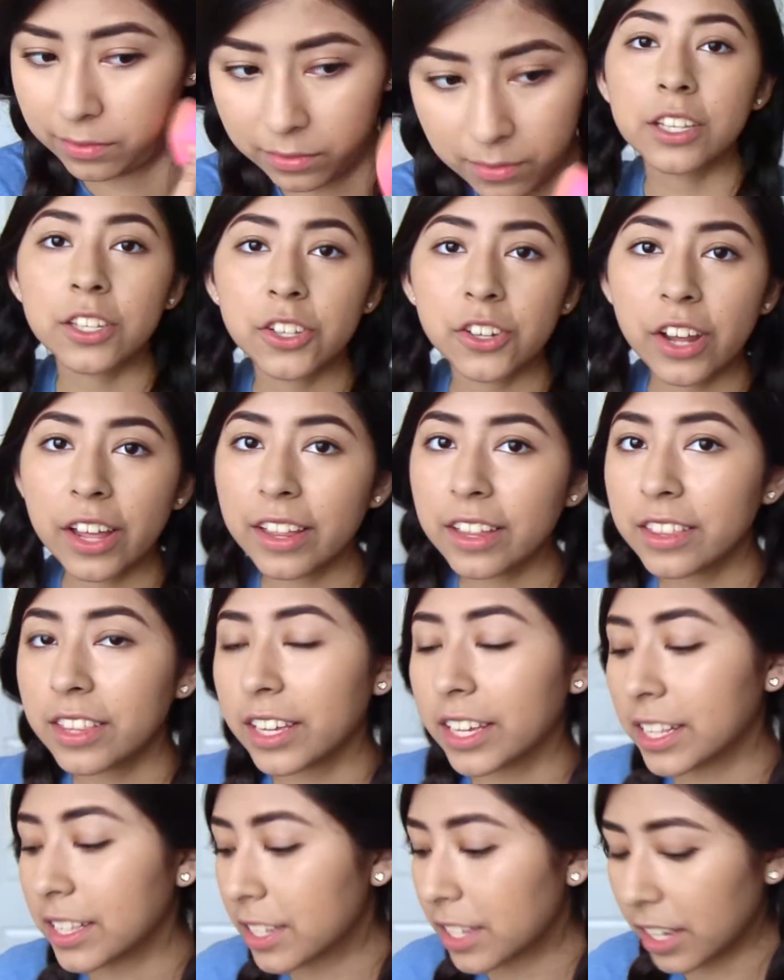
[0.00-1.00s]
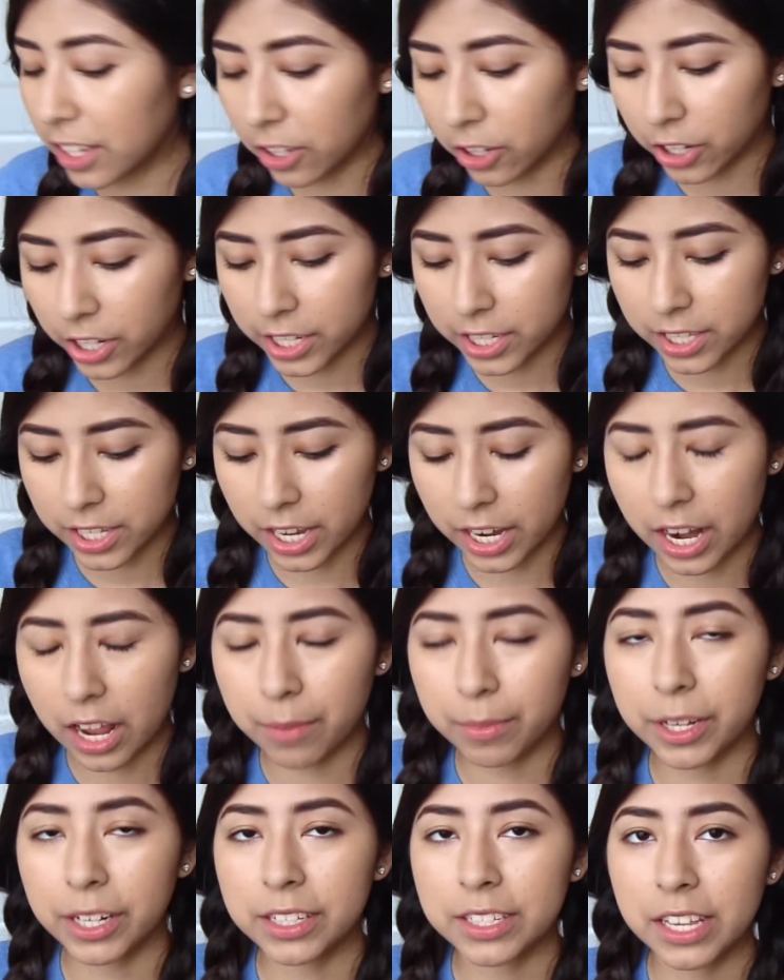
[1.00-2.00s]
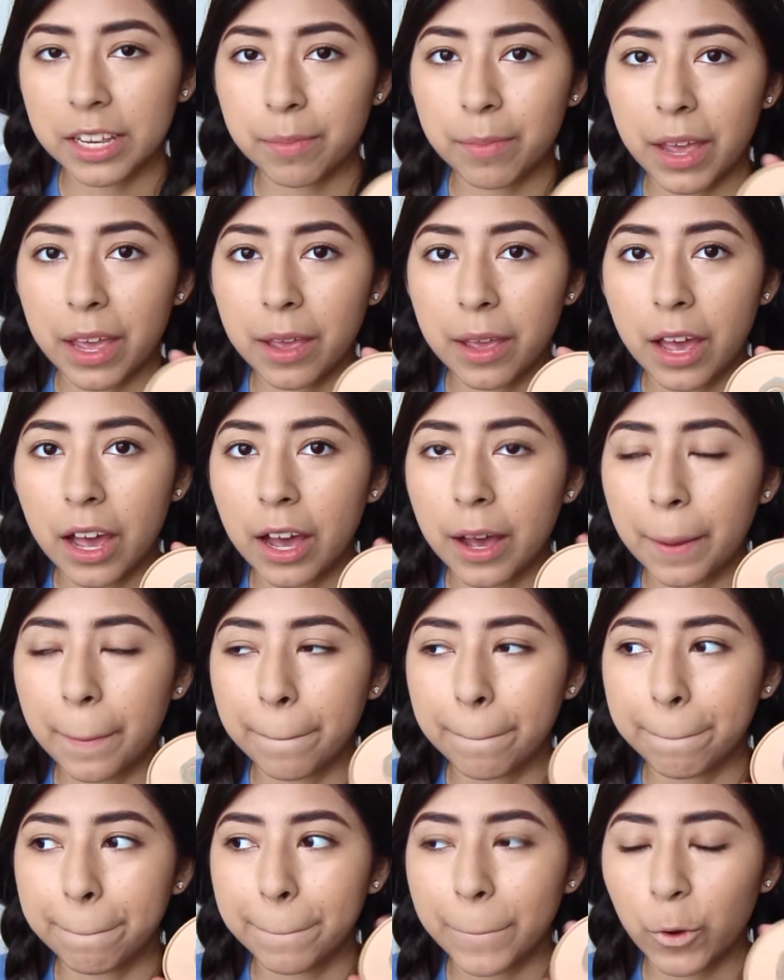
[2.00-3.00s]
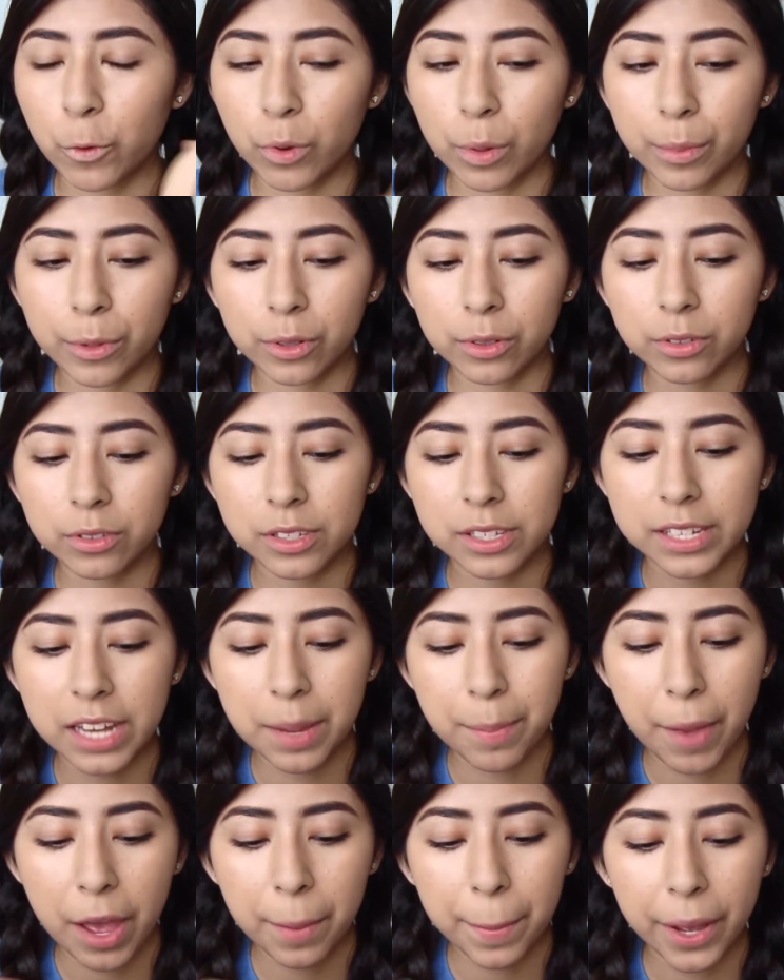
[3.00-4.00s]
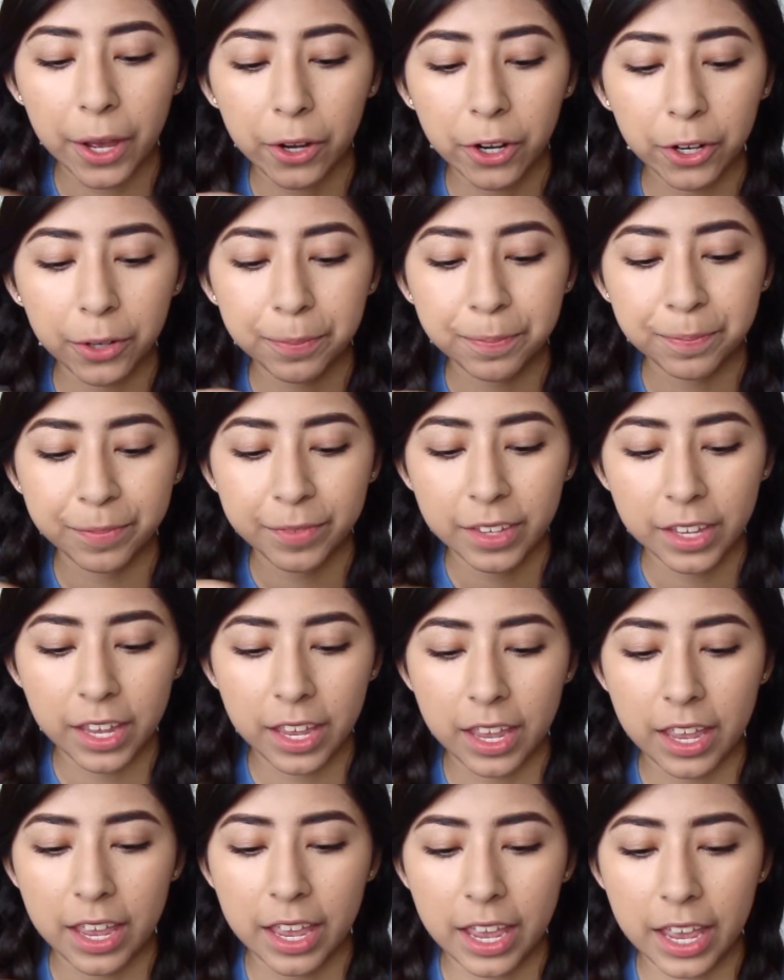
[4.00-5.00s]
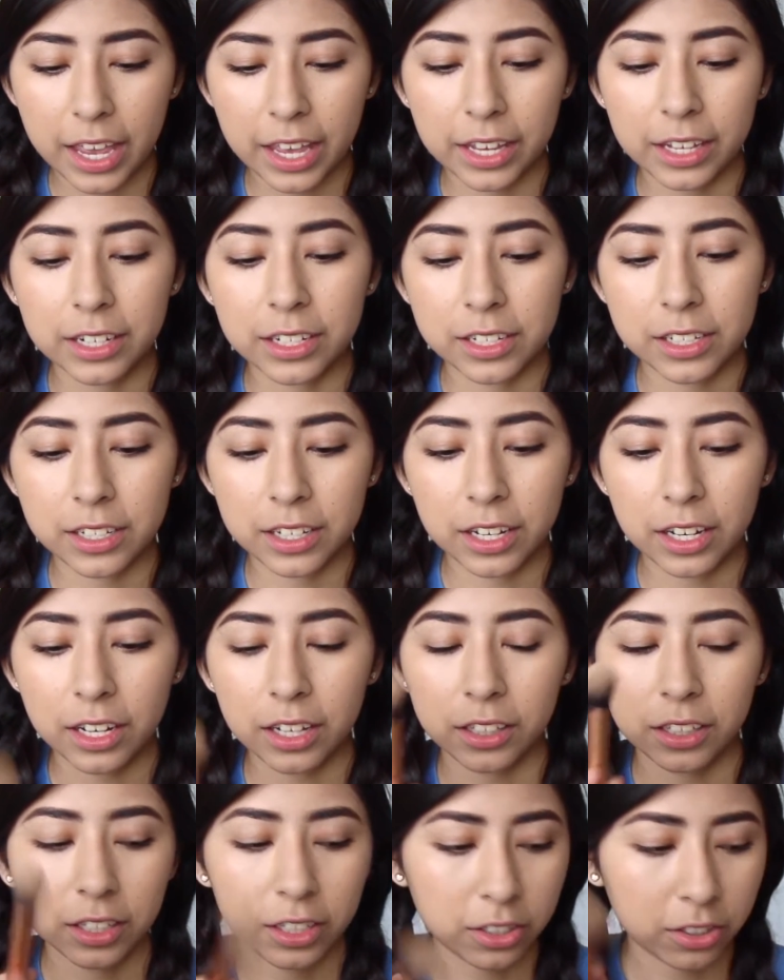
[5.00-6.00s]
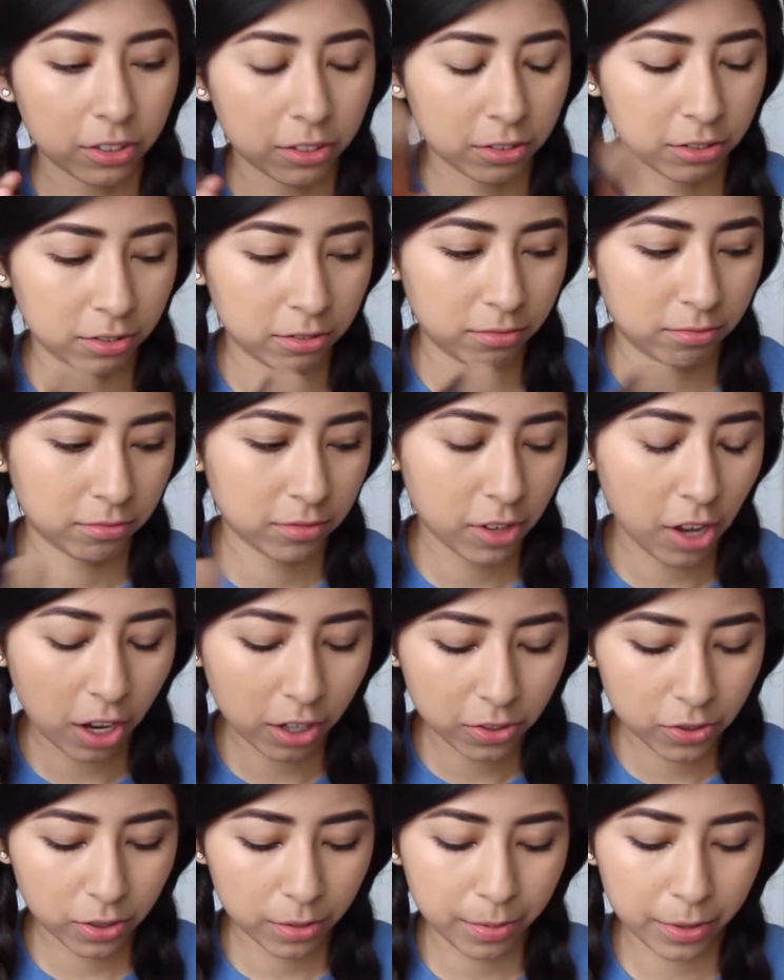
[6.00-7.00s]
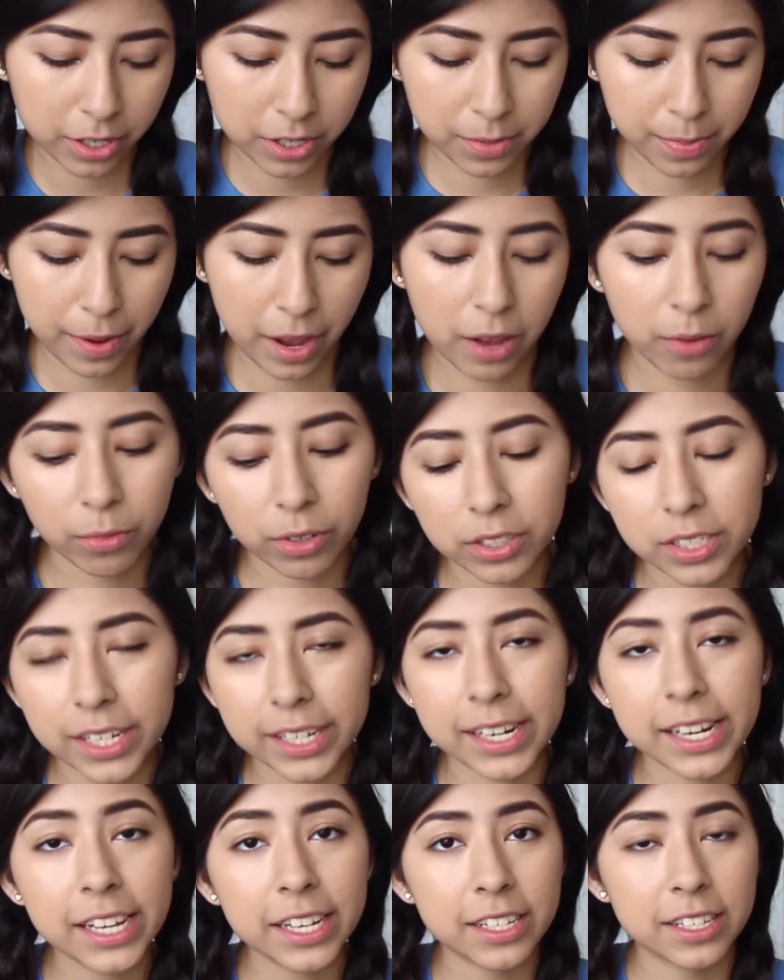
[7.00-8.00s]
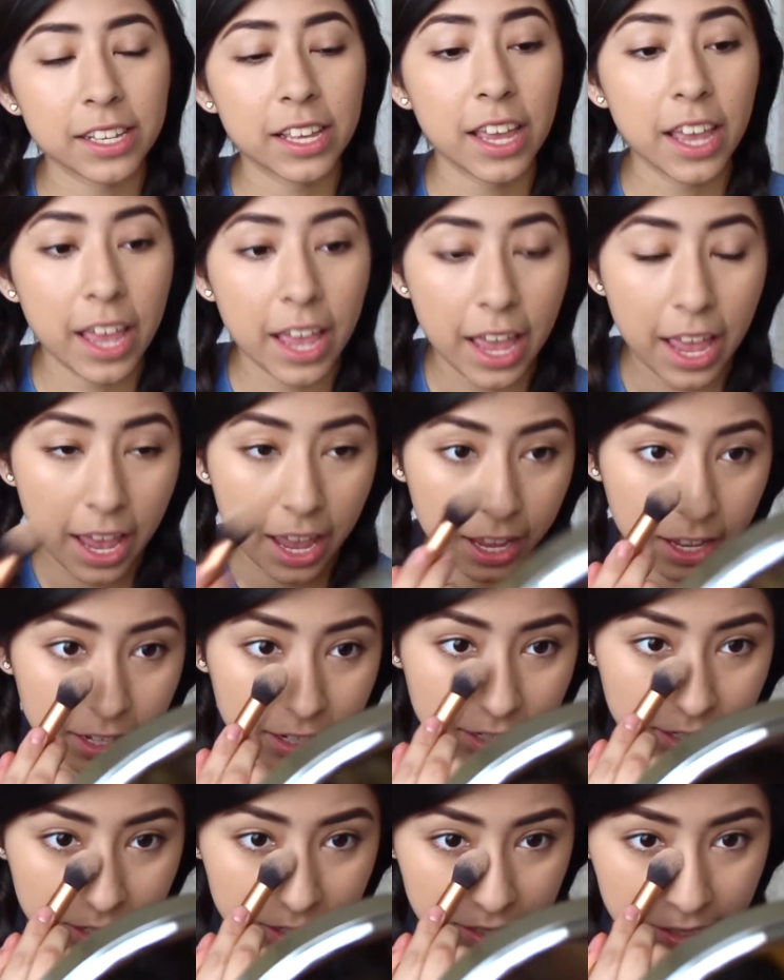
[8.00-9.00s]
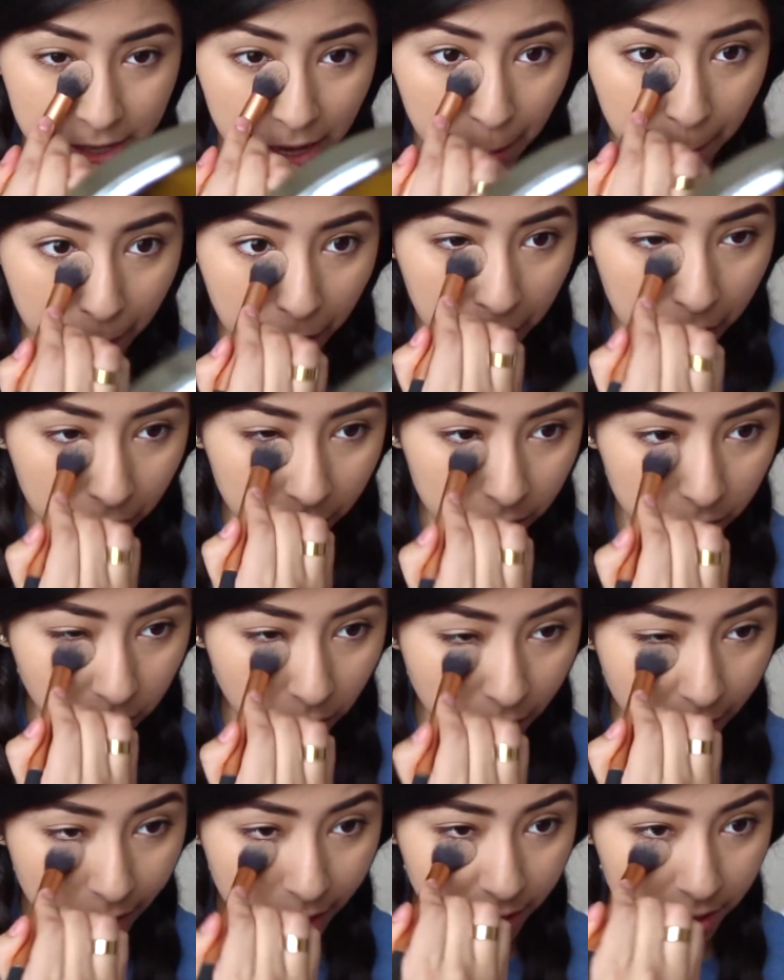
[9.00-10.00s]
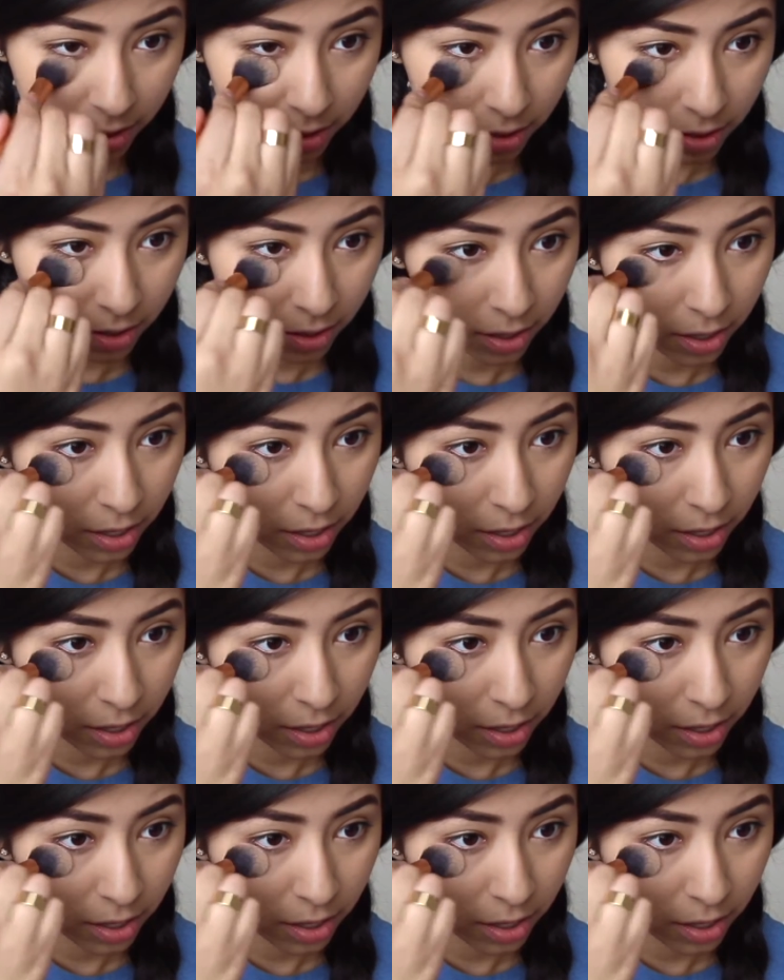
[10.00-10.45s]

So now that the concealer is done, I'm gonna take my Rimmel Stay Matte Powder and a little contour brush by Real Techniques and set my under eyes